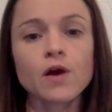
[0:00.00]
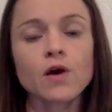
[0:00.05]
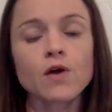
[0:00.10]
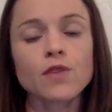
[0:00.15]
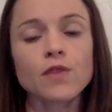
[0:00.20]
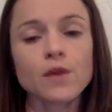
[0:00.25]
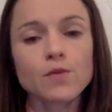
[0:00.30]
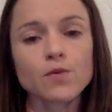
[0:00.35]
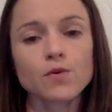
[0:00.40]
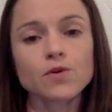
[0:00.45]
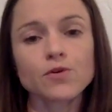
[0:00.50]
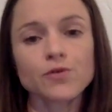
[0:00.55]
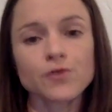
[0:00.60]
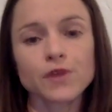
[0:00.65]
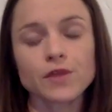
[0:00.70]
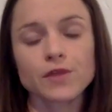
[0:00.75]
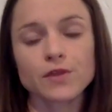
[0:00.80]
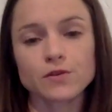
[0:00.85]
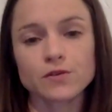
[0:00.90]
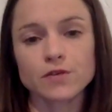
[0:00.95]
then we'll
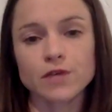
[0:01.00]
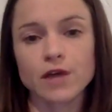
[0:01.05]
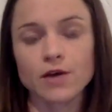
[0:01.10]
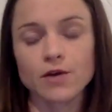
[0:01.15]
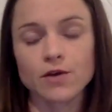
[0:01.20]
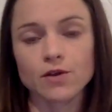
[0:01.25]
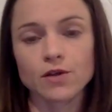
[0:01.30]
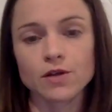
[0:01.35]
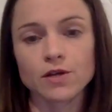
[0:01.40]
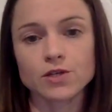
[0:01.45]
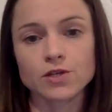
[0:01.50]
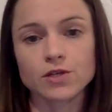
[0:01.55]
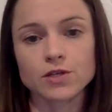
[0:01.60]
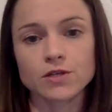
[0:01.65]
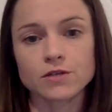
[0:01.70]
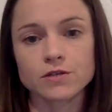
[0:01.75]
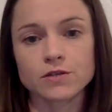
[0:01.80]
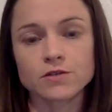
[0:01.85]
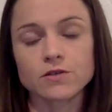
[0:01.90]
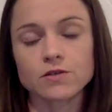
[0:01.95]
create those
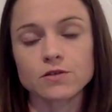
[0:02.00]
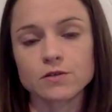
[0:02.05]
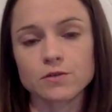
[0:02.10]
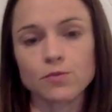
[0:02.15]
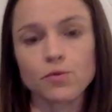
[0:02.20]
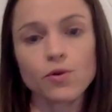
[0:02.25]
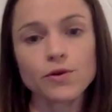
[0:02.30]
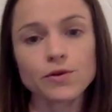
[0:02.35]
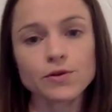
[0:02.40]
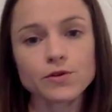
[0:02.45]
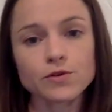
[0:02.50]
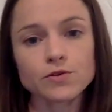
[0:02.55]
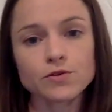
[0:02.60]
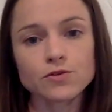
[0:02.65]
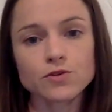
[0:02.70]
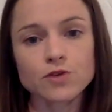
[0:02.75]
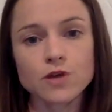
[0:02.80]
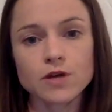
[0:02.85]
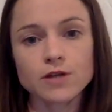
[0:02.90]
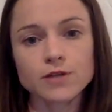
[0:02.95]
calculations to support those
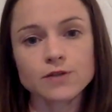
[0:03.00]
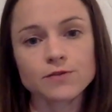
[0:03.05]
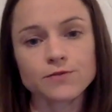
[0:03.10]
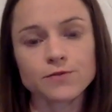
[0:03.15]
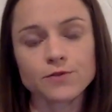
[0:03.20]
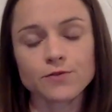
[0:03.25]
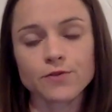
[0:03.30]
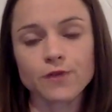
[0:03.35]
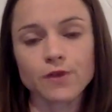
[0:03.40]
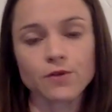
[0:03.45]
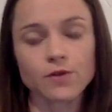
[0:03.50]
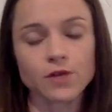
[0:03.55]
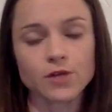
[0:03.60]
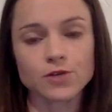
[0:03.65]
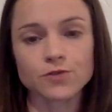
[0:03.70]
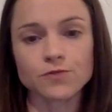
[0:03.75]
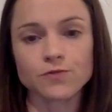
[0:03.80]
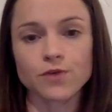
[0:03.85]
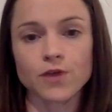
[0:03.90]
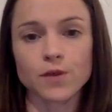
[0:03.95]
drawings for
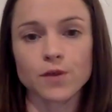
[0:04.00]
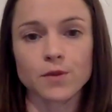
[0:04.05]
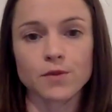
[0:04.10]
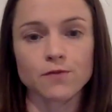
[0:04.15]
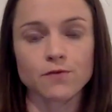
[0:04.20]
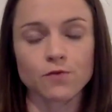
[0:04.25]
foundation framing,